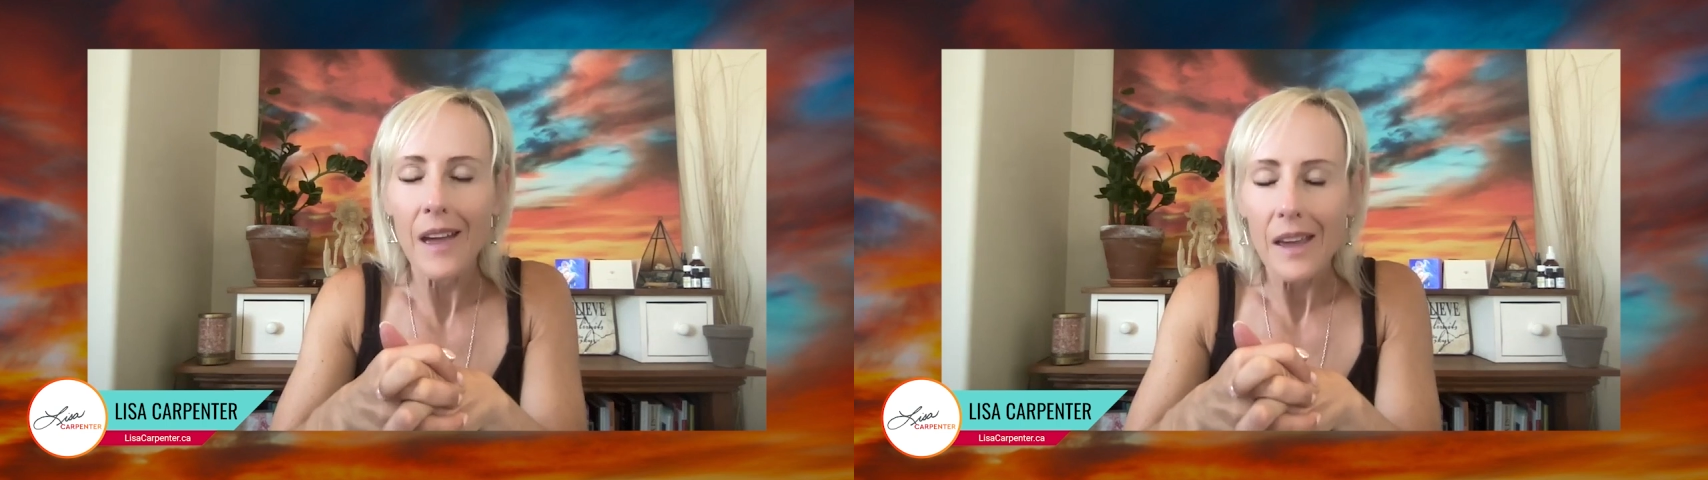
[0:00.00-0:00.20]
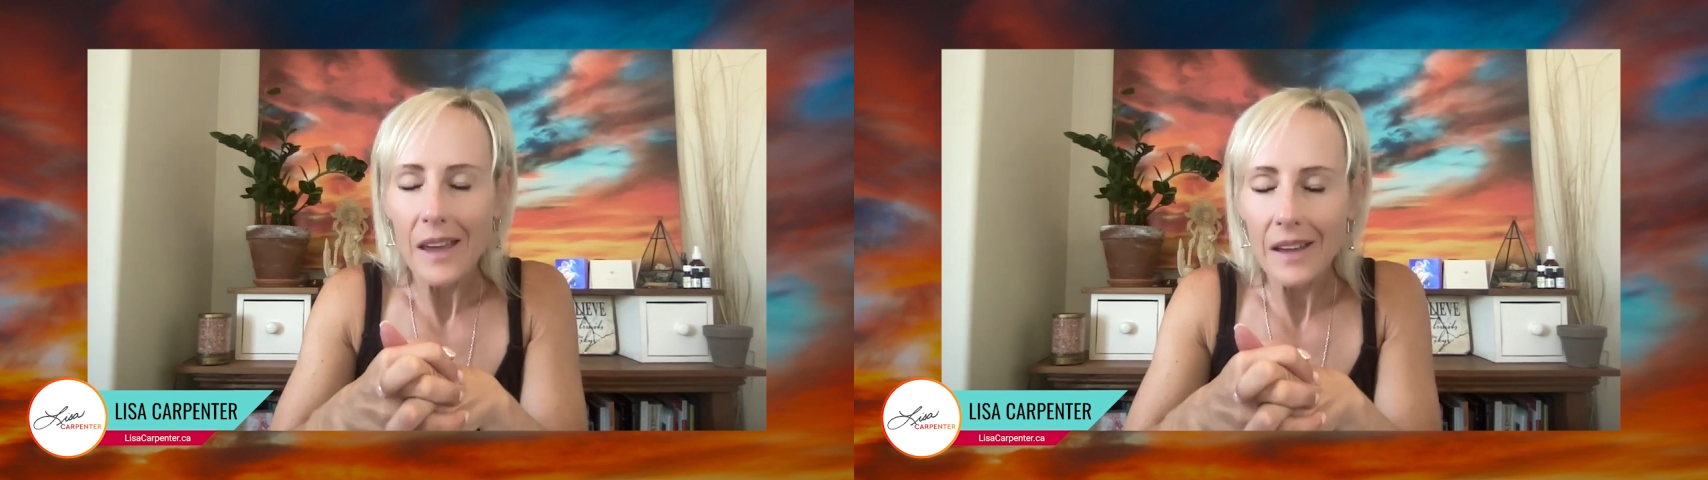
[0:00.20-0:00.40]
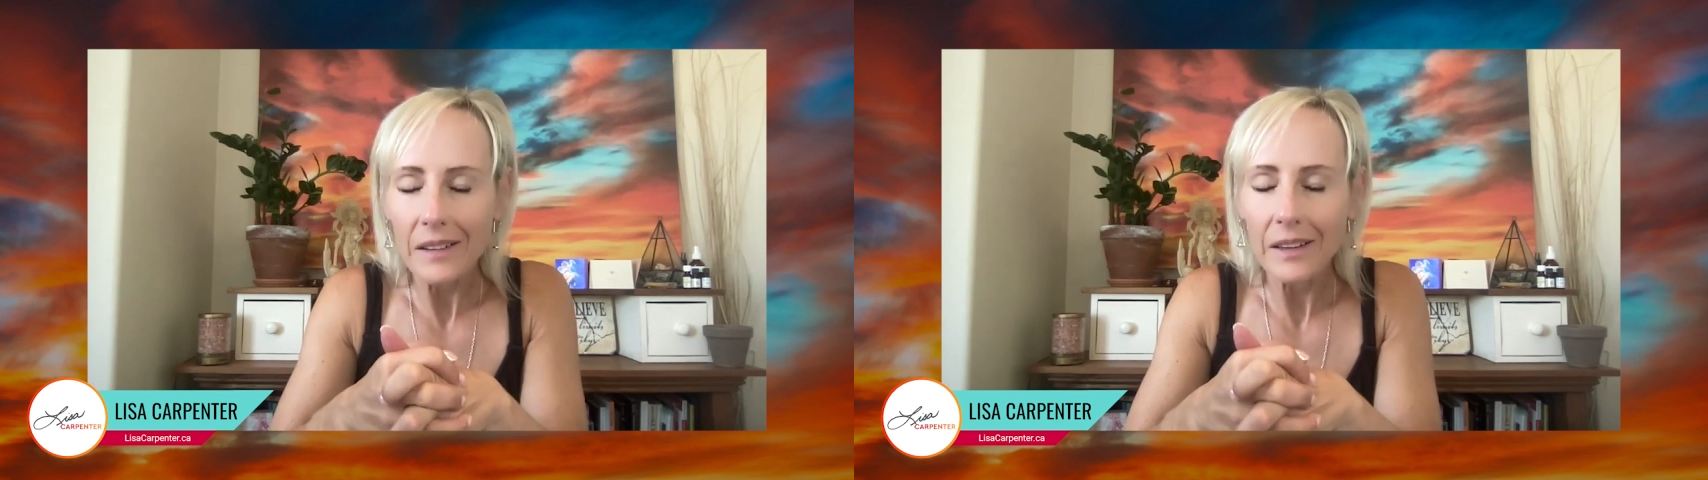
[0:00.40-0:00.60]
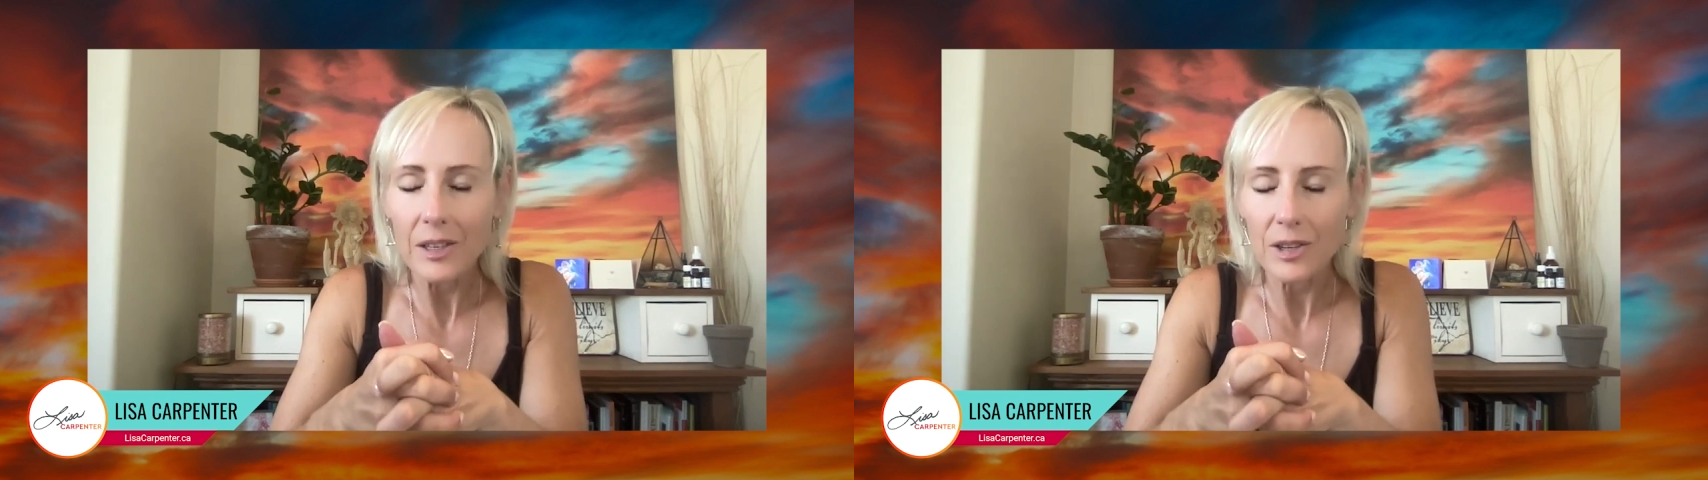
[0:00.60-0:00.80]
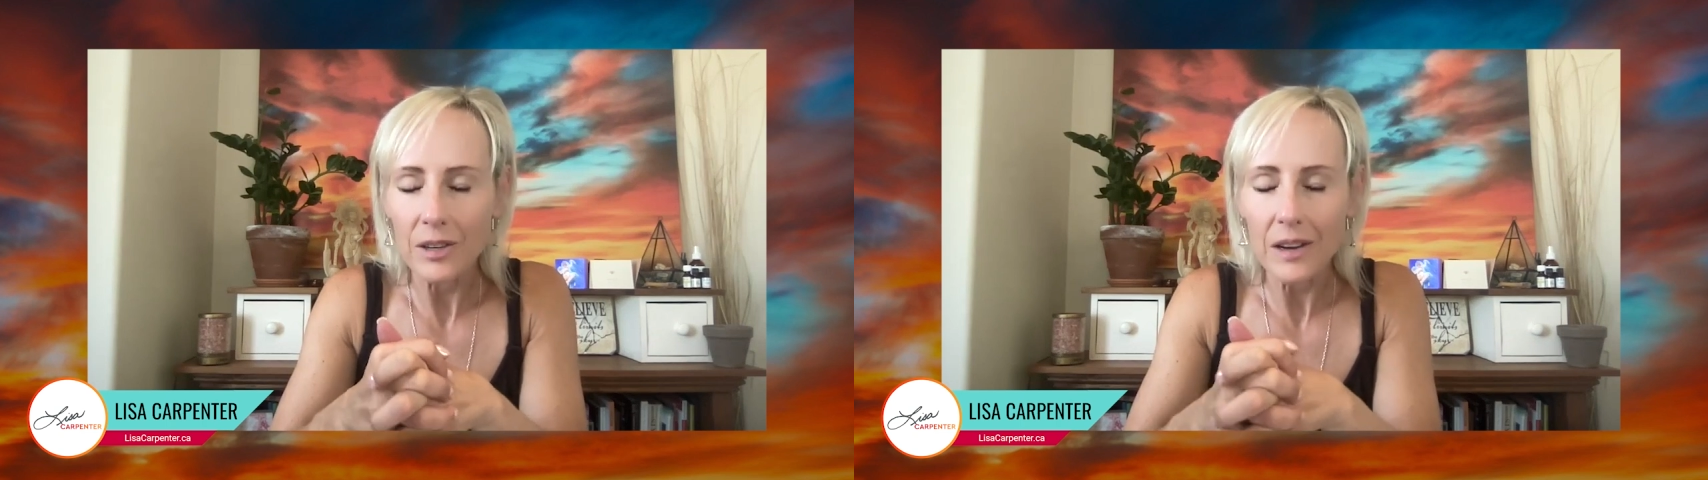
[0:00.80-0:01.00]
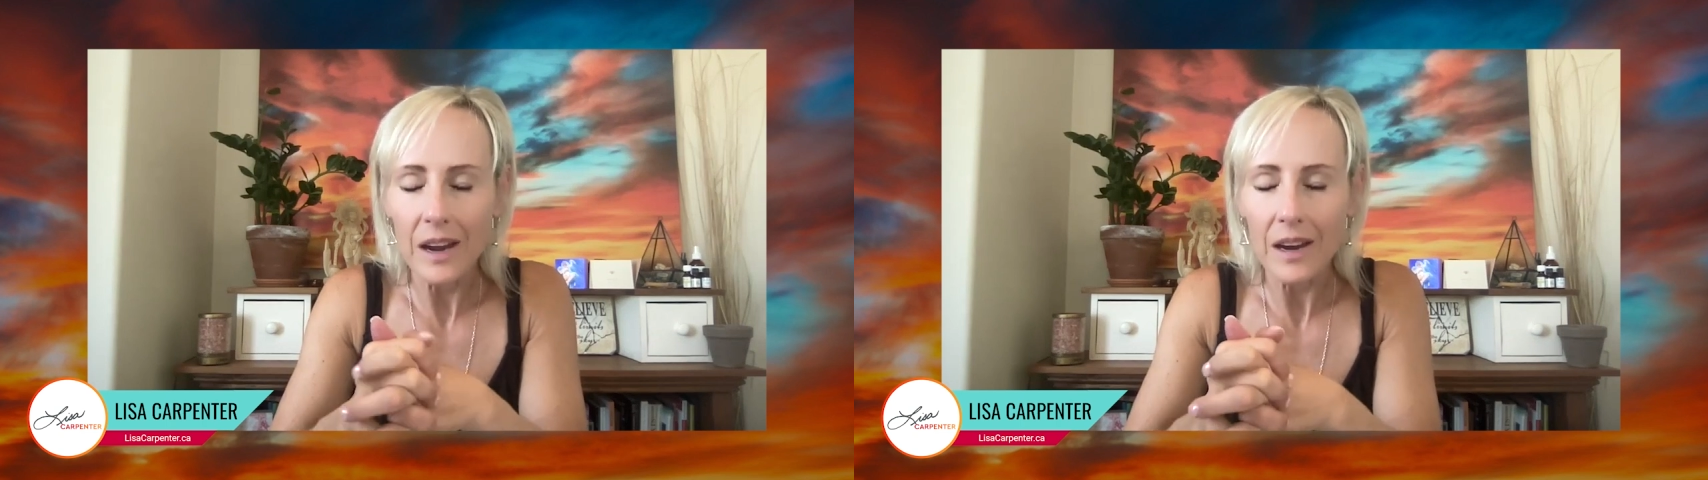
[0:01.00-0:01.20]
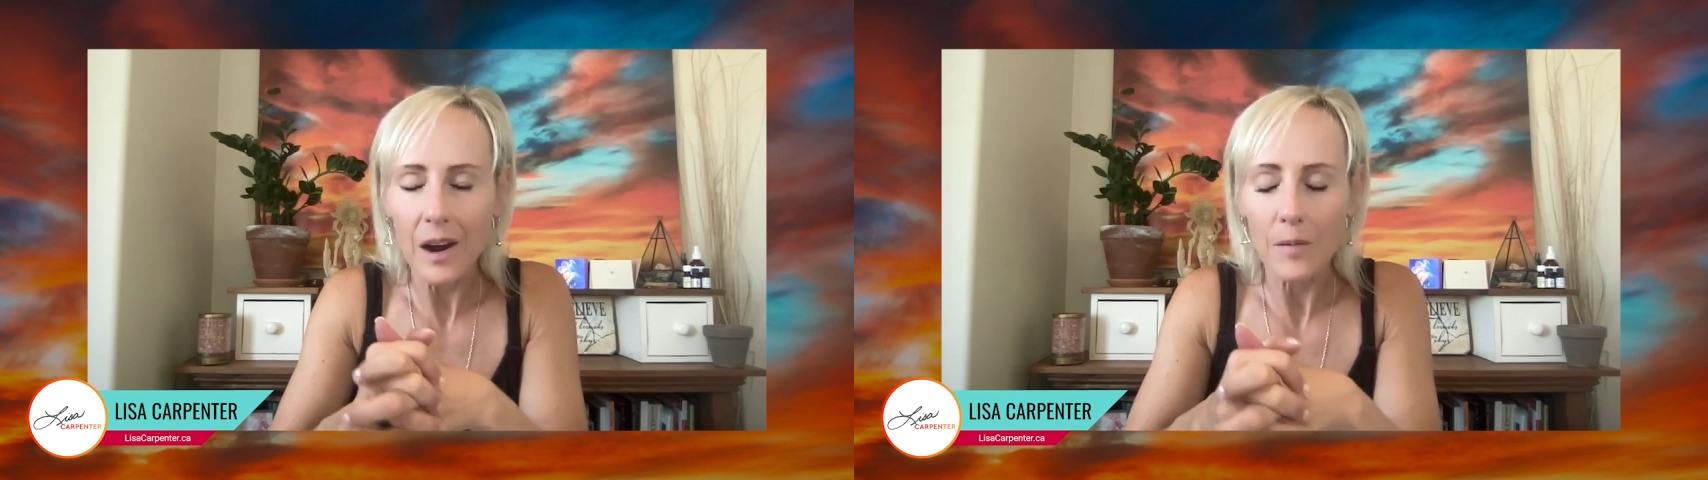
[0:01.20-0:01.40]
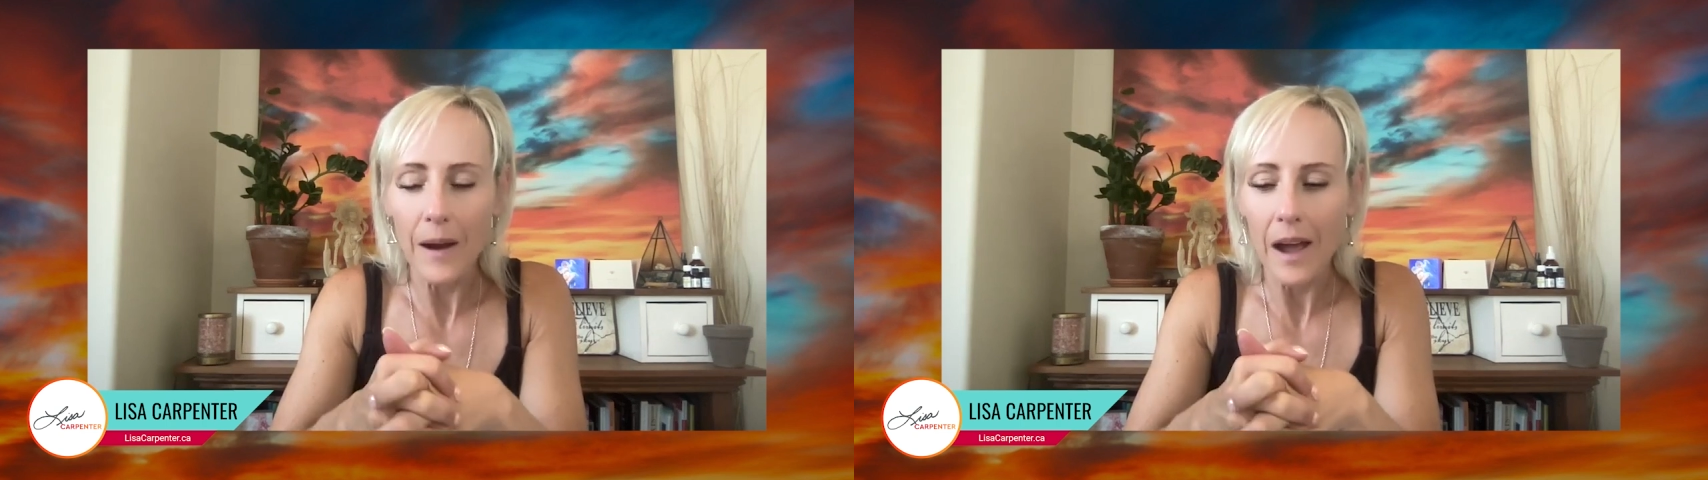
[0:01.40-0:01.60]
healing journey
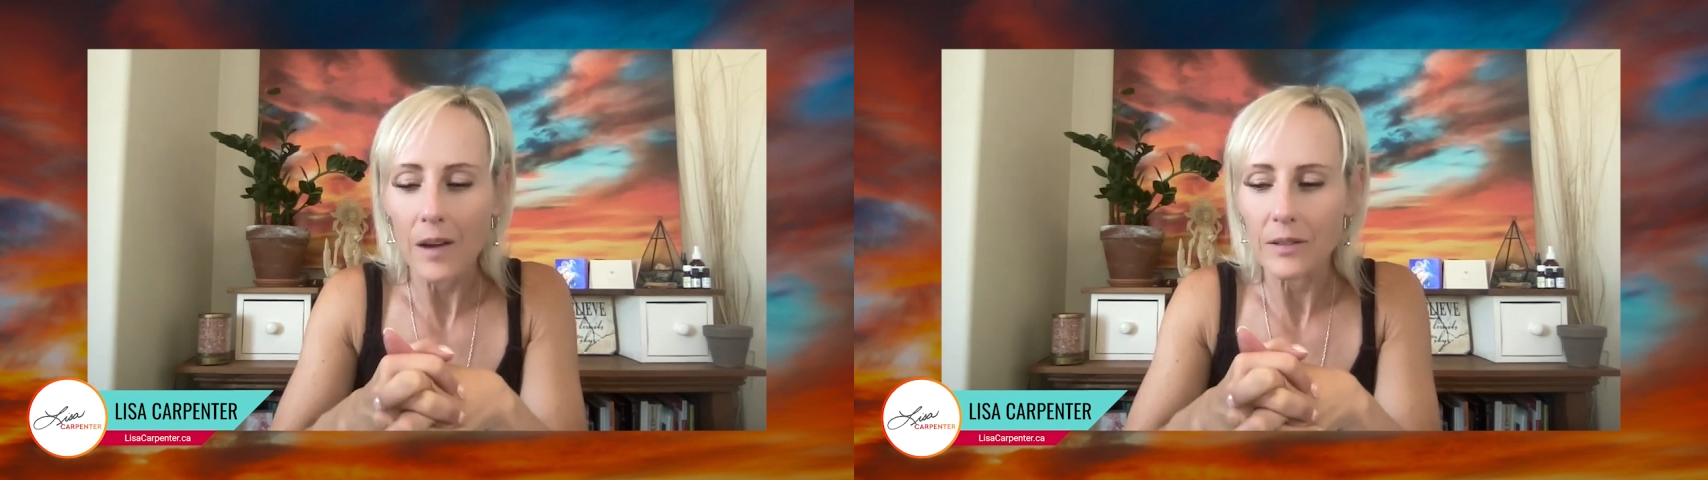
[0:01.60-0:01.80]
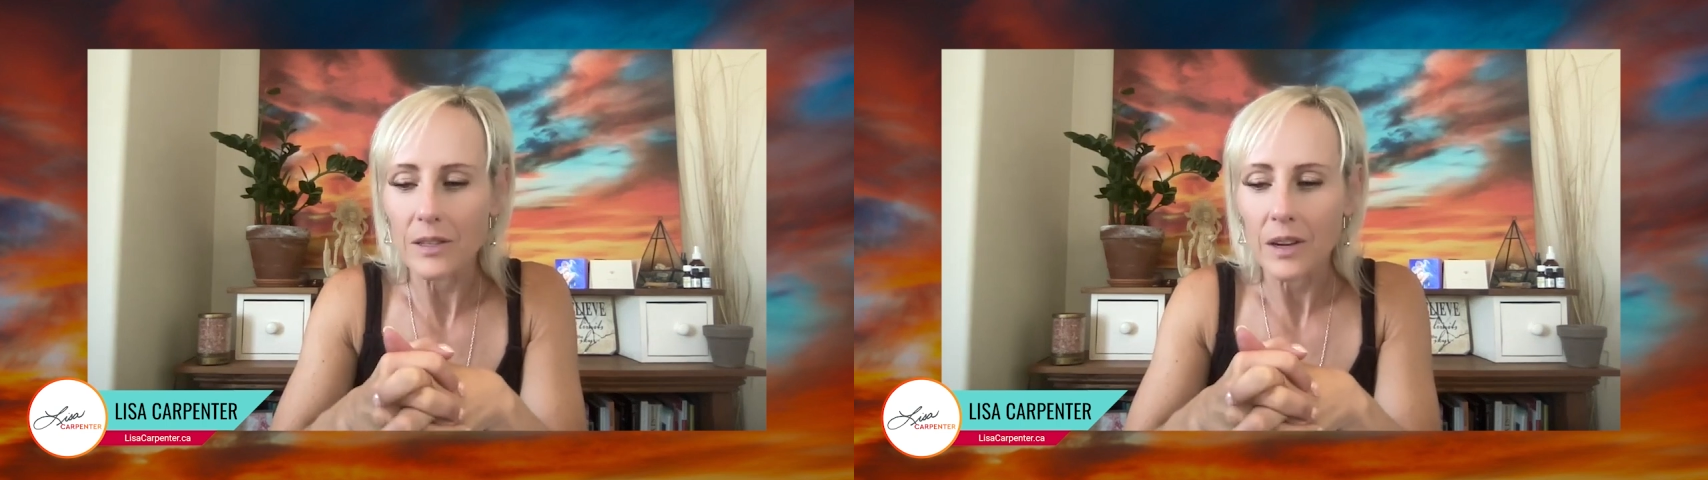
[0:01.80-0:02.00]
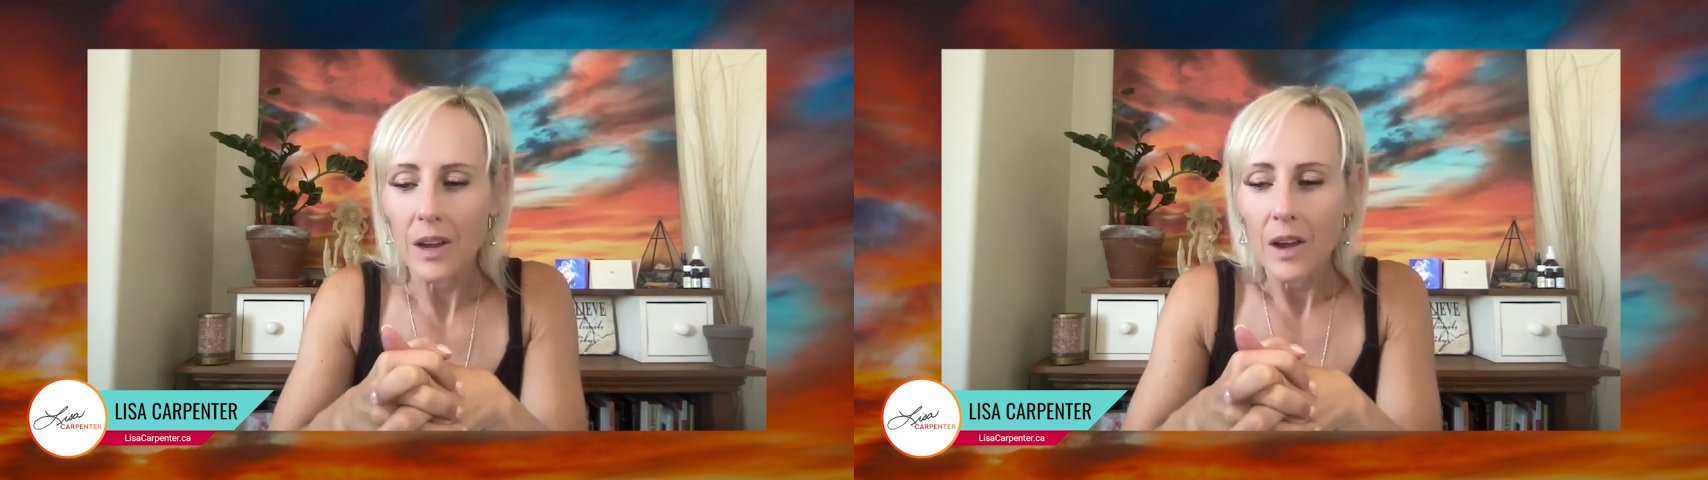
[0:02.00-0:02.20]
around